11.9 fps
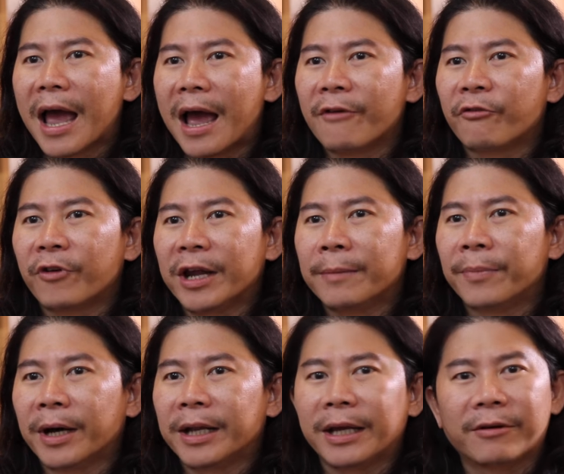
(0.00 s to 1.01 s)

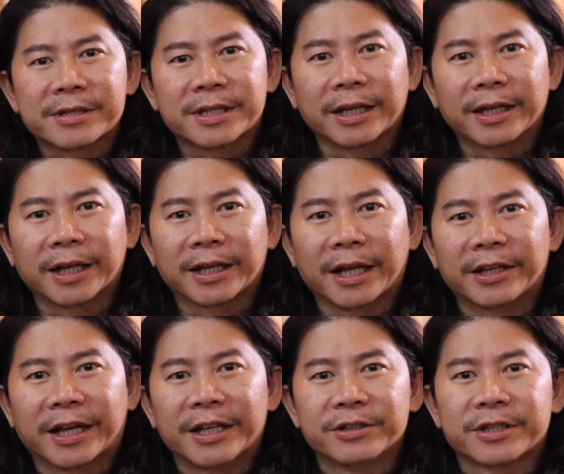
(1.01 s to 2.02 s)
Everybody was thinking that
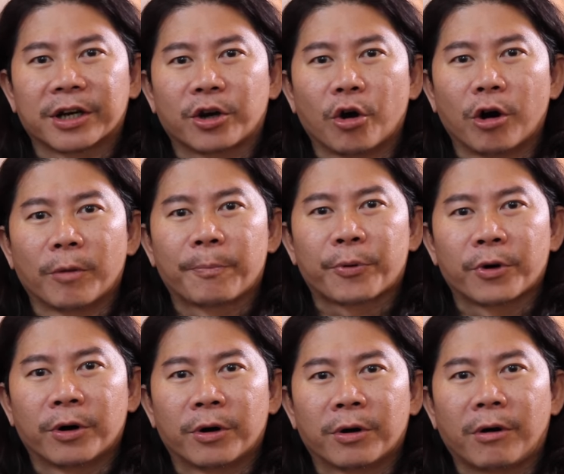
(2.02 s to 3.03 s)
you can use a
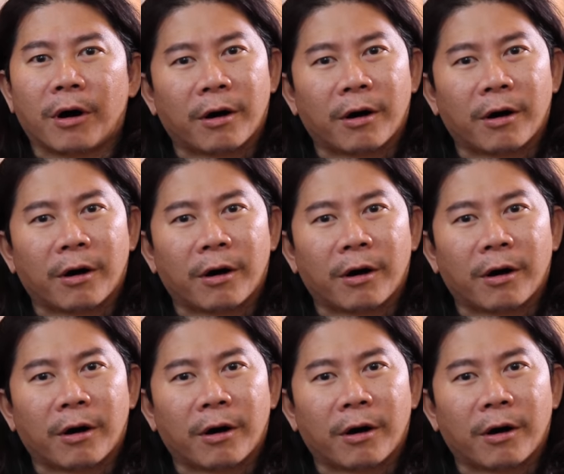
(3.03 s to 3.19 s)
GoPro